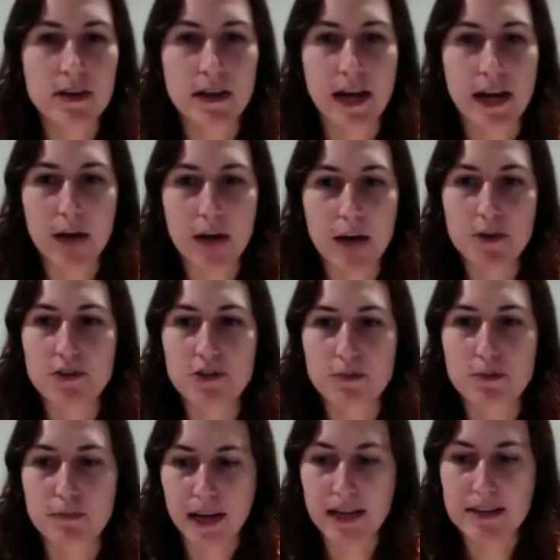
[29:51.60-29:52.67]
how much
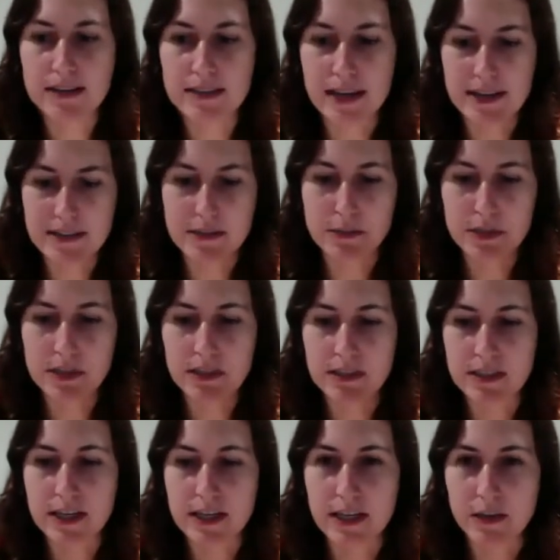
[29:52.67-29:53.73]
mass has to be
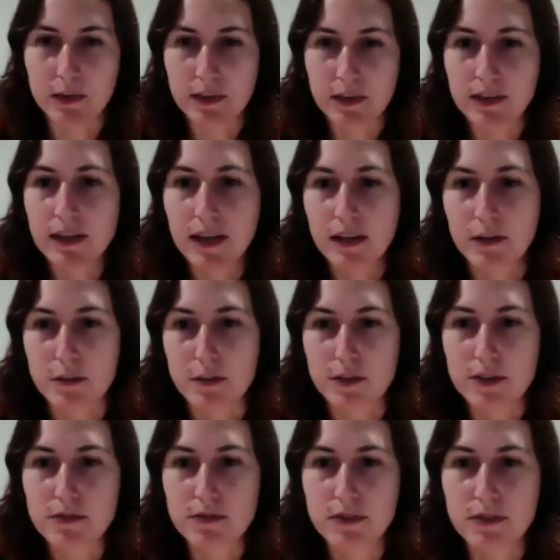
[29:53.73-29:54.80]
contained within that
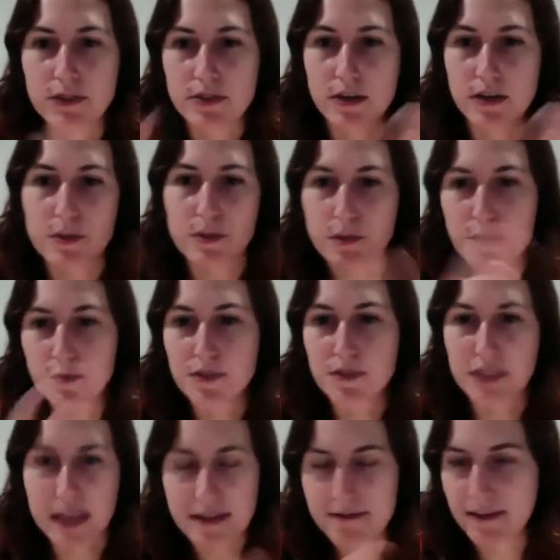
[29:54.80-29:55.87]
orbit for the star to be moving
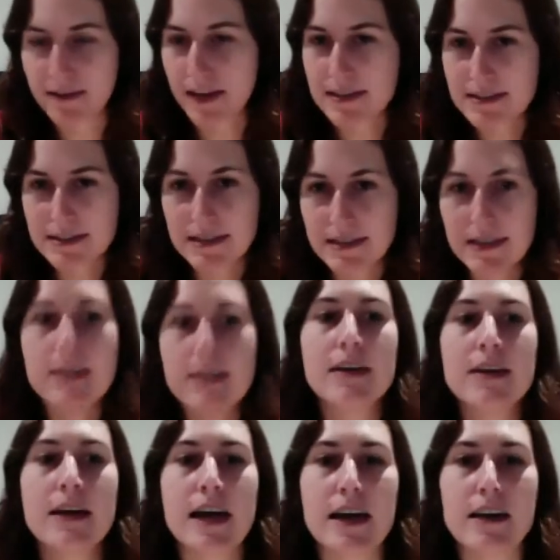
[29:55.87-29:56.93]
that fast,
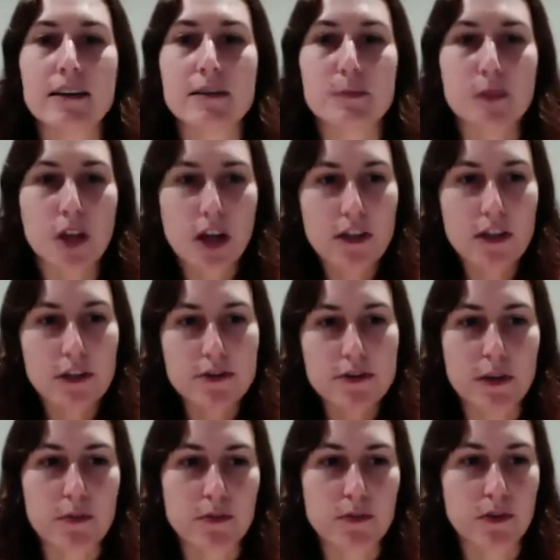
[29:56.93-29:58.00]
and plot those
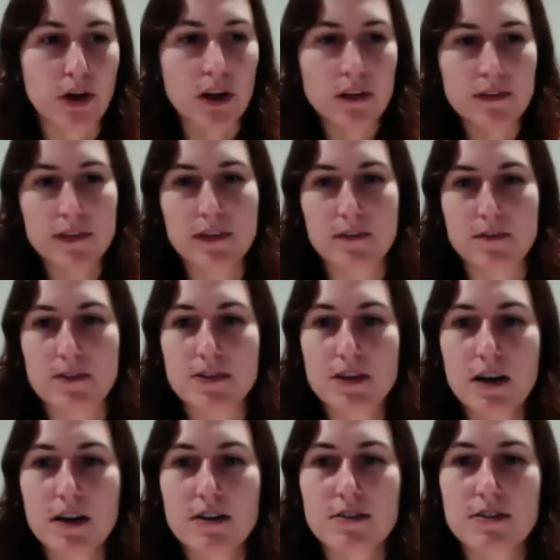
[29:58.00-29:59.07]
up for all of the different
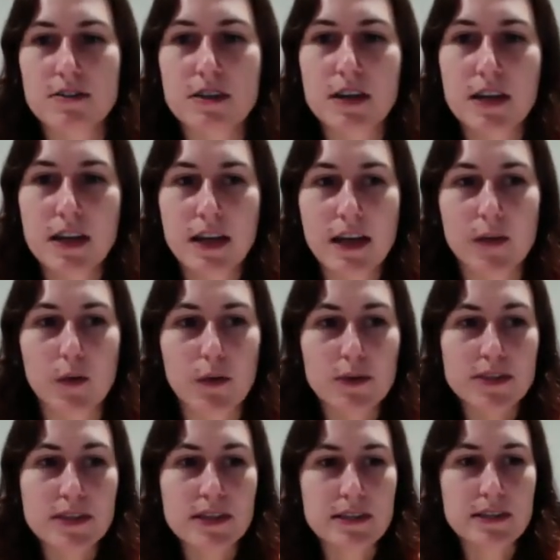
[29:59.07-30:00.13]
stars. And what we
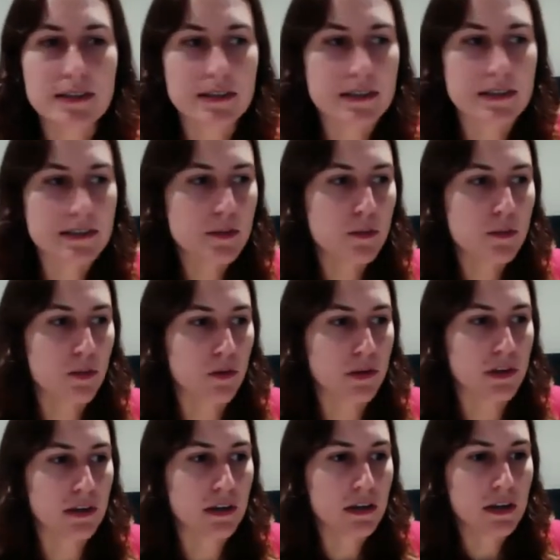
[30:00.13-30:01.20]
see is that at some
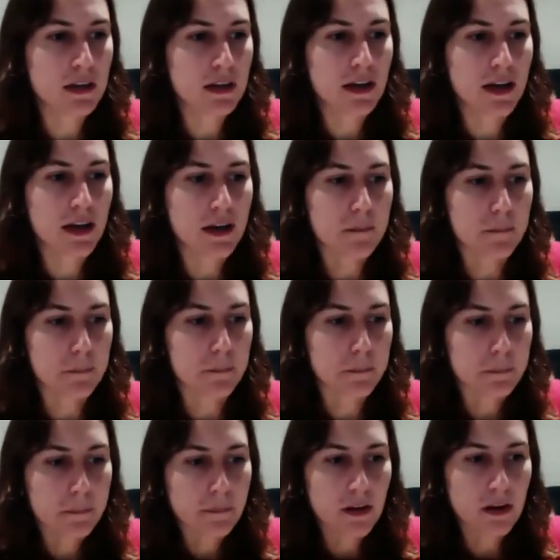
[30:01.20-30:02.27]
point,
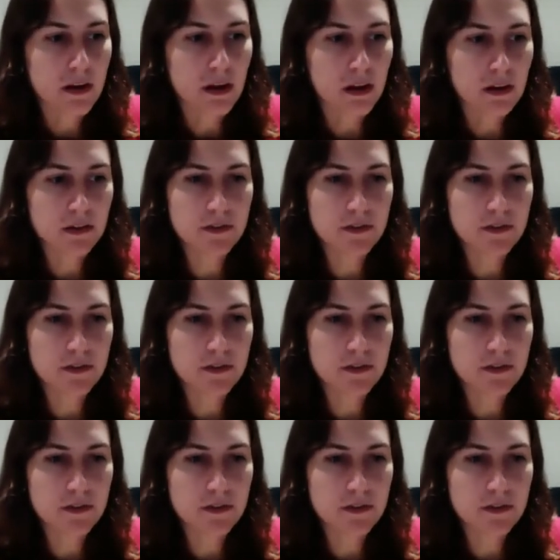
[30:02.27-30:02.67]
all of